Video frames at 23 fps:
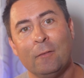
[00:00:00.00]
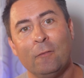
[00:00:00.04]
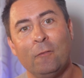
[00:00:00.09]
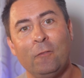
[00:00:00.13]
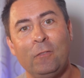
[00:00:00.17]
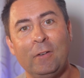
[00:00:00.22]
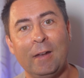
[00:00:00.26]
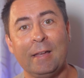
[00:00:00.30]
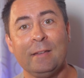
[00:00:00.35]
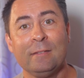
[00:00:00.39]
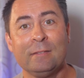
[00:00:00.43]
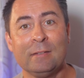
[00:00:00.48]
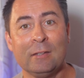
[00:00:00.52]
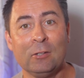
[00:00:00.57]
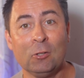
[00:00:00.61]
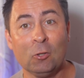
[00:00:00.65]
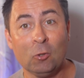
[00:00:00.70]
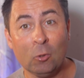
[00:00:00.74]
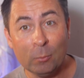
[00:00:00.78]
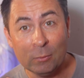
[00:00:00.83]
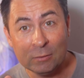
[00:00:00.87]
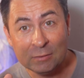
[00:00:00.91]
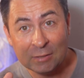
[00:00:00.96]
Flights and
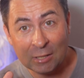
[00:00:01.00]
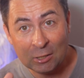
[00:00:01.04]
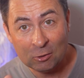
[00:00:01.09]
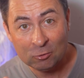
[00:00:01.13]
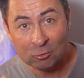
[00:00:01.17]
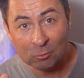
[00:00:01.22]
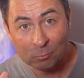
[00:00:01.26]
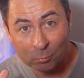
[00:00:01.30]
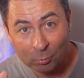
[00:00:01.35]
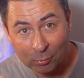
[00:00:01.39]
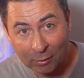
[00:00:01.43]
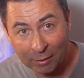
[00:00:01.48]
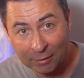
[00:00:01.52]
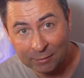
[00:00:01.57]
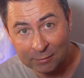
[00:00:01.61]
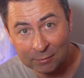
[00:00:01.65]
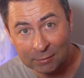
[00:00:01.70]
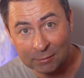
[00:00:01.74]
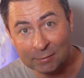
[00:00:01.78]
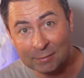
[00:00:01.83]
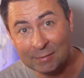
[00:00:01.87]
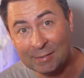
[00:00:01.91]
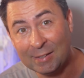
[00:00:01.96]
accommodation
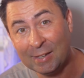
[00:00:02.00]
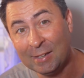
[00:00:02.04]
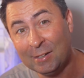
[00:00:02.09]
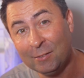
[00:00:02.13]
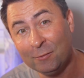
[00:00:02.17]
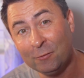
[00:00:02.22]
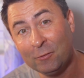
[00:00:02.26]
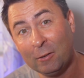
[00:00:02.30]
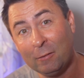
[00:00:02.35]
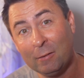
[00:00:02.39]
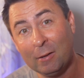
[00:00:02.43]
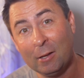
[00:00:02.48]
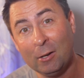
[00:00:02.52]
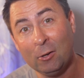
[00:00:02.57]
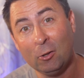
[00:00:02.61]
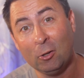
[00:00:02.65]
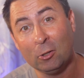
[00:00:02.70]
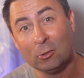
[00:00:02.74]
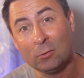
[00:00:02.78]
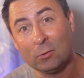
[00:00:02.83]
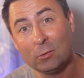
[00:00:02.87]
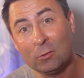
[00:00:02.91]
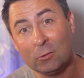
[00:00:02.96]
prices can vary a
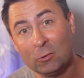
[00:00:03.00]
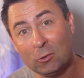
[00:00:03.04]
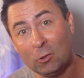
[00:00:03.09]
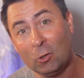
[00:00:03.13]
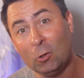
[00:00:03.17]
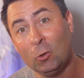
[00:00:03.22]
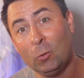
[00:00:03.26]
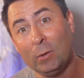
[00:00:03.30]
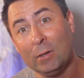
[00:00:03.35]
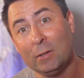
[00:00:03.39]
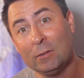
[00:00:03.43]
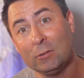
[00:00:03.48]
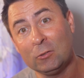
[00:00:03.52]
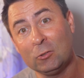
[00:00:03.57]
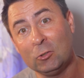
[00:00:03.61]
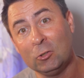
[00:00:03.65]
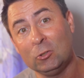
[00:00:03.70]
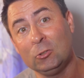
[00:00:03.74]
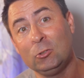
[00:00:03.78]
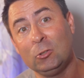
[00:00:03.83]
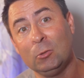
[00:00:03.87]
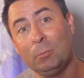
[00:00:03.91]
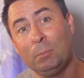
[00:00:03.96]
lot, so it's
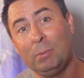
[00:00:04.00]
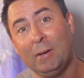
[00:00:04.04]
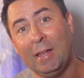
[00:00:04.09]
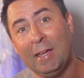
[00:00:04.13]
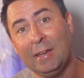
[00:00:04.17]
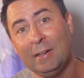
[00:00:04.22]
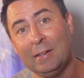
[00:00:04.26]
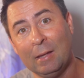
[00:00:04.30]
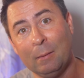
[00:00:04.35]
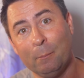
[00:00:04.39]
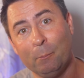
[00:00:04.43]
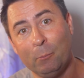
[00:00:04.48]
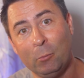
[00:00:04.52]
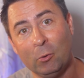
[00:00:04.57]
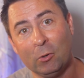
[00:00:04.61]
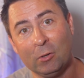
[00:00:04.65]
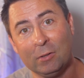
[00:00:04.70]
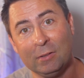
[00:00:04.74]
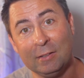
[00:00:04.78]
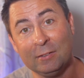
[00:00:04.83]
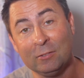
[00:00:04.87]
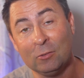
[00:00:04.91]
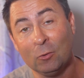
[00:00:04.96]
good to plan and book
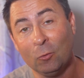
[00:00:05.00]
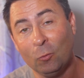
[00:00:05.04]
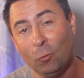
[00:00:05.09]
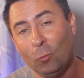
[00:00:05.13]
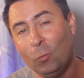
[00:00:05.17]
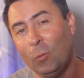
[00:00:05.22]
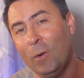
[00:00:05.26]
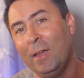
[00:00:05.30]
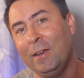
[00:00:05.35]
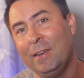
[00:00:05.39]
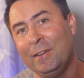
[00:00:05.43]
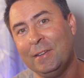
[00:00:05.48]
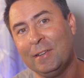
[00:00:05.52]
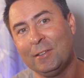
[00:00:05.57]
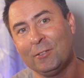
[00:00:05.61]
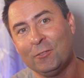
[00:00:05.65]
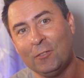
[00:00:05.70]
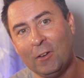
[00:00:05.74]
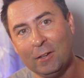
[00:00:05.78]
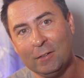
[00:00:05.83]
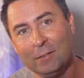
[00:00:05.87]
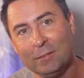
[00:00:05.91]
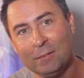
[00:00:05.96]
this well in
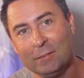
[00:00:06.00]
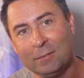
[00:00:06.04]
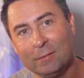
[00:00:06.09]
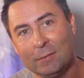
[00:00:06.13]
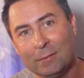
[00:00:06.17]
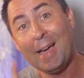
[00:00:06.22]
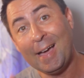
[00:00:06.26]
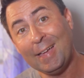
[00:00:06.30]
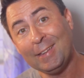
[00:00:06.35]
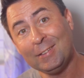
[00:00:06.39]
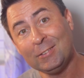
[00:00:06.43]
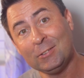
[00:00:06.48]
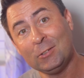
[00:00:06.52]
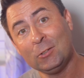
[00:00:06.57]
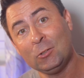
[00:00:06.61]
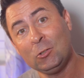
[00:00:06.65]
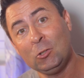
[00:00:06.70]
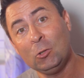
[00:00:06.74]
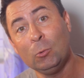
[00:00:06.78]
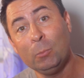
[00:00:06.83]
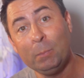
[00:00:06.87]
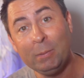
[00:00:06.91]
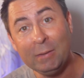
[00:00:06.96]
advance. And
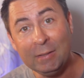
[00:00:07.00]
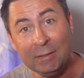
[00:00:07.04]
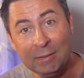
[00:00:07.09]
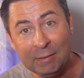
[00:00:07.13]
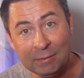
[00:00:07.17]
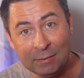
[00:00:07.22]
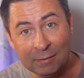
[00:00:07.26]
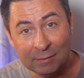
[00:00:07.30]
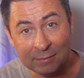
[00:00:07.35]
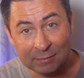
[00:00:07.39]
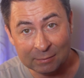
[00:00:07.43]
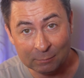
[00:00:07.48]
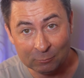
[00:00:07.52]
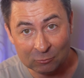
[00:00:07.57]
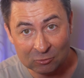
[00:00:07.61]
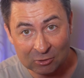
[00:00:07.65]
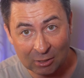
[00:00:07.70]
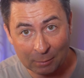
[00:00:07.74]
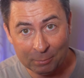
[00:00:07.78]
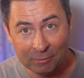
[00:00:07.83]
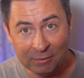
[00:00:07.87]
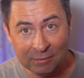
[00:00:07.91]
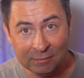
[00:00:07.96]
you'll be needing some
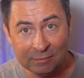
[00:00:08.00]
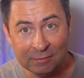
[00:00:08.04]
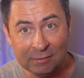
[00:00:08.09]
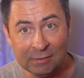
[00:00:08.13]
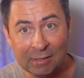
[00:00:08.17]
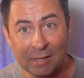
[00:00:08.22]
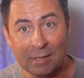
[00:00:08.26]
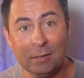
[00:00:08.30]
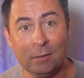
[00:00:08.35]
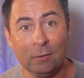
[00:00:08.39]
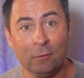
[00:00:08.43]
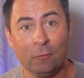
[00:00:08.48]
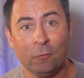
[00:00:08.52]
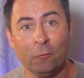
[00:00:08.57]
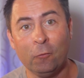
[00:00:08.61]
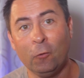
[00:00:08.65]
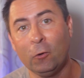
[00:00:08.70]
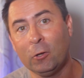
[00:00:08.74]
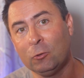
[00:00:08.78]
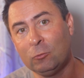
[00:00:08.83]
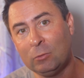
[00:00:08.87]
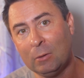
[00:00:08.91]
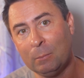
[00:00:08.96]
Japanese yen
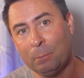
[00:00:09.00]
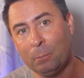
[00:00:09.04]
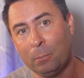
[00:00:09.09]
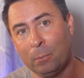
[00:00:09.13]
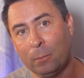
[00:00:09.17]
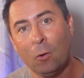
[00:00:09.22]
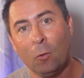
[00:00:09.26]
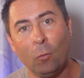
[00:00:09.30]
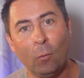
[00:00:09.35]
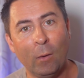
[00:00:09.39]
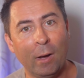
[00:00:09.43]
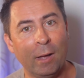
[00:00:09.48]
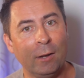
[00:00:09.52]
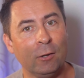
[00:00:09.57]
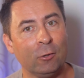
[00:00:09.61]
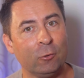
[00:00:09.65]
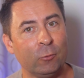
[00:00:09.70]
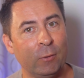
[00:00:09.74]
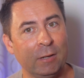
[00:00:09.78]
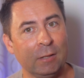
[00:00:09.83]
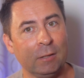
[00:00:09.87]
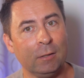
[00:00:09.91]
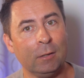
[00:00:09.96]
for your trip. While
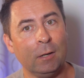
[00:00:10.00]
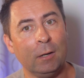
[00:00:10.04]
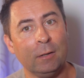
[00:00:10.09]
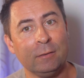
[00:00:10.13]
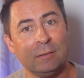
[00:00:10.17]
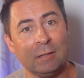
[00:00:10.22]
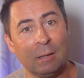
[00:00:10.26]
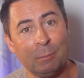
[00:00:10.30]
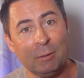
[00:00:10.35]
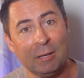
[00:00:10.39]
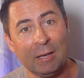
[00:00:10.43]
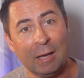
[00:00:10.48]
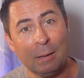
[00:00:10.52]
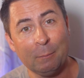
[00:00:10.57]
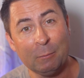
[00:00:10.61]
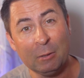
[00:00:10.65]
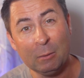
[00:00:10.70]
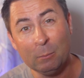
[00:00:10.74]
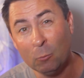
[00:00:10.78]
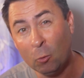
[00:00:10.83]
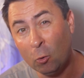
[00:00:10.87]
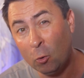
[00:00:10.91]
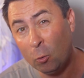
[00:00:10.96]
credit cards are
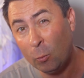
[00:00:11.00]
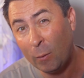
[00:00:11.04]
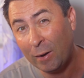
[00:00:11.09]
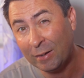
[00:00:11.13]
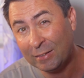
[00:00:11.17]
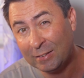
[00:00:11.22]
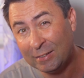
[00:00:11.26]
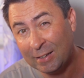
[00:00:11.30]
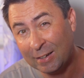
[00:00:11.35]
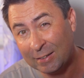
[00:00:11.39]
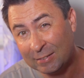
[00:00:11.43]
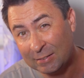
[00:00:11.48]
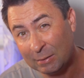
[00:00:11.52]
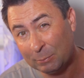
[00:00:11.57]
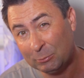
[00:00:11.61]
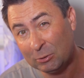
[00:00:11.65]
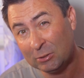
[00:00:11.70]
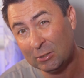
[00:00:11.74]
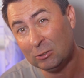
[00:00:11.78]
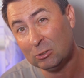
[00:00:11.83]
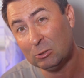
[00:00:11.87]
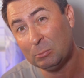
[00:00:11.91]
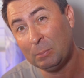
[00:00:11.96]
becoming more widely
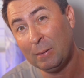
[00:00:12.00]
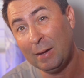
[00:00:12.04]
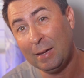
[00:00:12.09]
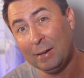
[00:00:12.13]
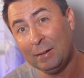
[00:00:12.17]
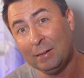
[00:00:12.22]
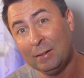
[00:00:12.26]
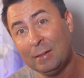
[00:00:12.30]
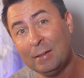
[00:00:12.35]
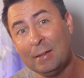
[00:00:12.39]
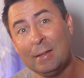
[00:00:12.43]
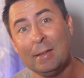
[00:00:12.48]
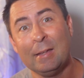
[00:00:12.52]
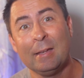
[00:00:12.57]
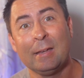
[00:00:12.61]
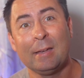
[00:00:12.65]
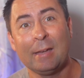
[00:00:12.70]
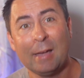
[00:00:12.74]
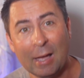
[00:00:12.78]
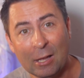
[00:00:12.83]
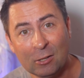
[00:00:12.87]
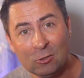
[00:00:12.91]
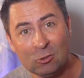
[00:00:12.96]
accepted in Japan,
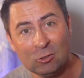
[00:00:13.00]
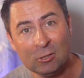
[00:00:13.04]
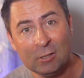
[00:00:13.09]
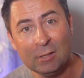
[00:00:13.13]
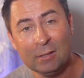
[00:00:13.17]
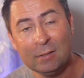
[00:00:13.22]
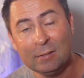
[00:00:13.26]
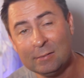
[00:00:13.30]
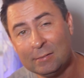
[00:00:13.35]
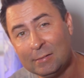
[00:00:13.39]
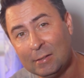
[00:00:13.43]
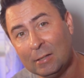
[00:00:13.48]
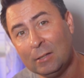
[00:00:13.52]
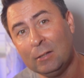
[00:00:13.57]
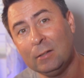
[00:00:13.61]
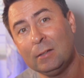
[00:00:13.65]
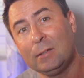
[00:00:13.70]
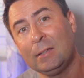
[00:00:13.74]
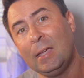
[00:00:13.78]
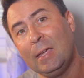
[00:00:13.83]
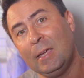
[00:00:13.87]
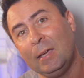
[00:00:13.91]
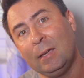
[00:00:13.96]
cash is still
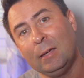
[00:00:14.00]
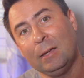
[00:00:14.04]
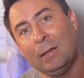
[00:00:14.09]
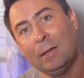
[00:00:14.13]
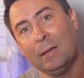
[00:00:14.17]
king,